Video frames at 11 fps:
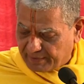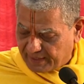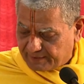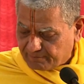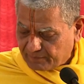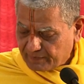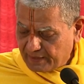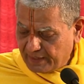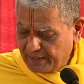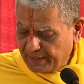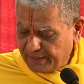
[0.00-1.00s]
Bhed.
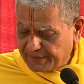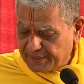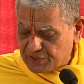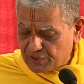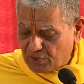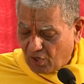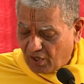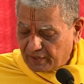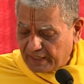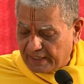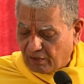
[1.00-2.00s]
It is
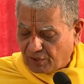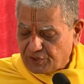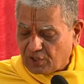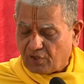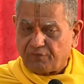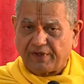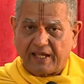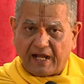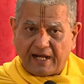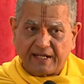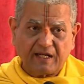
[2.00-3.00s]
not a logic of
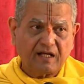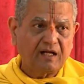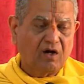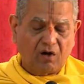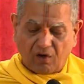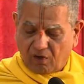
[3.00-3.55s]
Jnana